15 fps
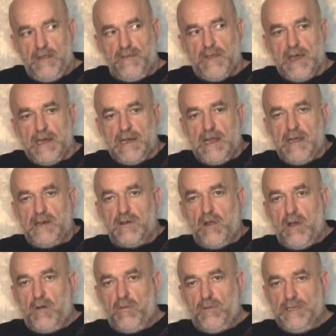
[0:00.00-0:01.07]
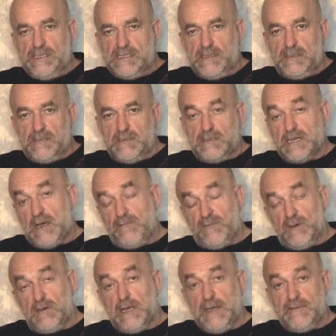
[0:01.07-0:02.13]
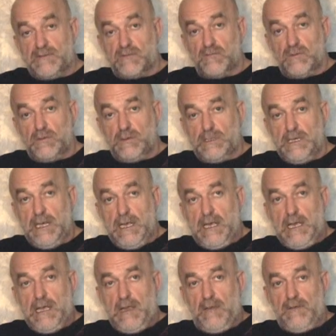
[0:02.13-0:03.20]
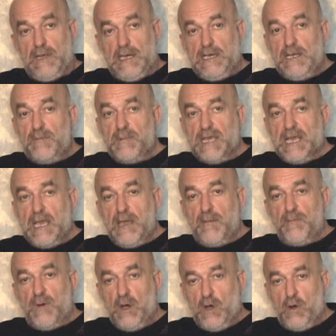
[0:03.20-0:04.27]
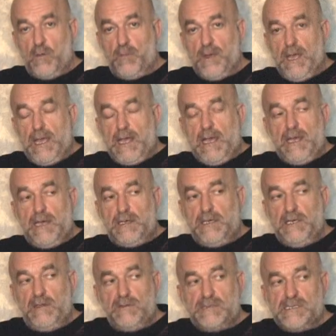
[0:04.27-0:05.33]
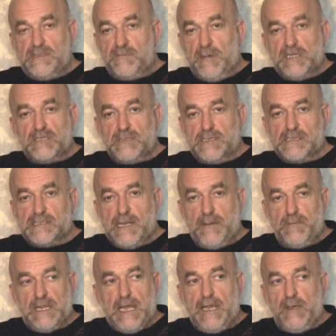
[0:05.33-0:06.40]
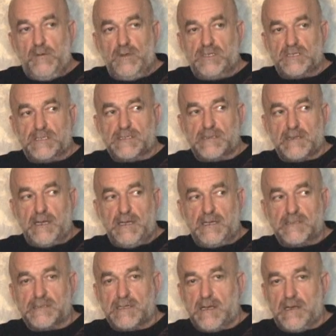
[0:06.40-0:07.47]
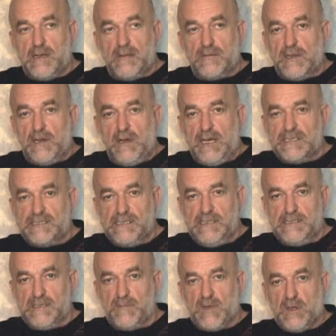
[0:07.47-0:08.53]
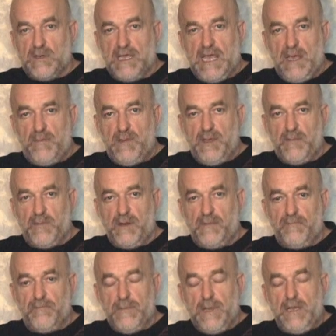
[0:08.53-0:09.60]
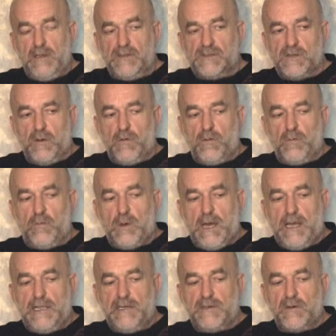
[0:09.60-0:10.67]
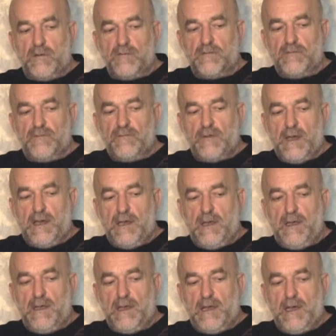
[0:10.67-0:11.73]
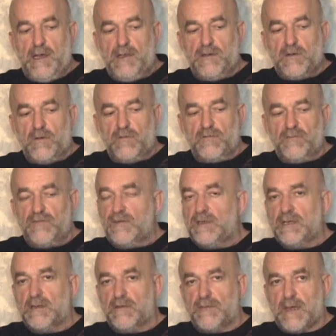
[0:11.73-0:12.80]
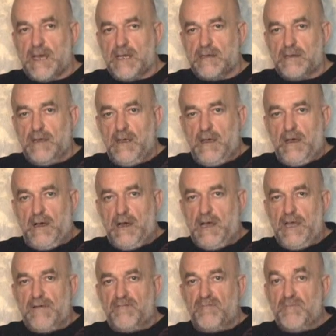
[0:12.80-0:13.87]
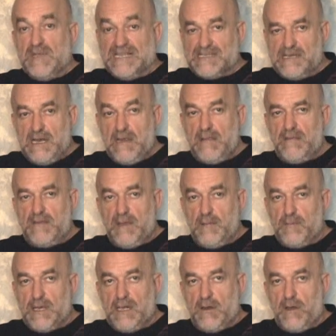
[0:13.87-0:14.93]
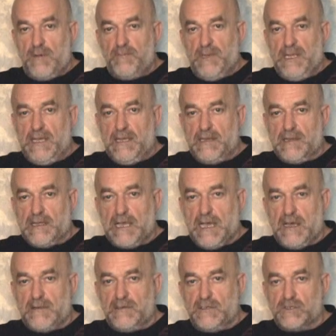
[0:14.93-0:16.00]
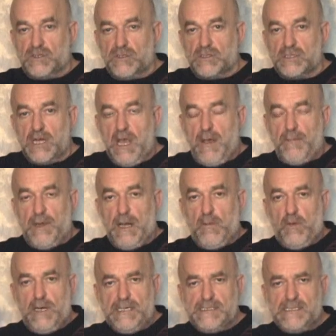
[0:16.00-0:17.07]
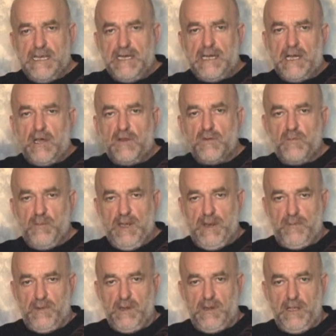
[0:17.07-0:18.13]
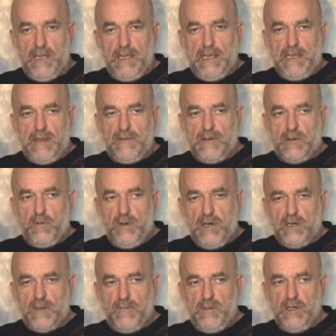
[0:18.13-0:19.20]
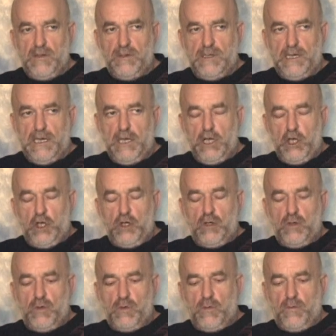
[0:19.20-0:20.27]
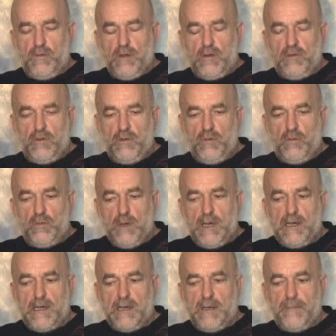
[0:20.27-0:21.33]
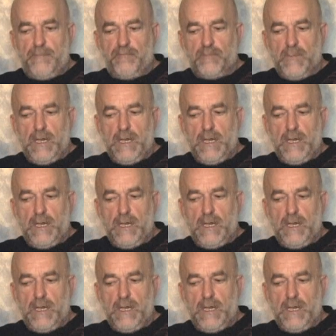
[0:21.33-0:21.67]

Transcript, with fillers: that had no reason to, to have their lives ruined. And then he became Pope, and he uses much of the same language as, as uh, the Nazis about gay people. So I don't, uh, I don't feel that I've missed anything by not being in the Catholic Church. But I want to say to other people in the queer community who, who, um,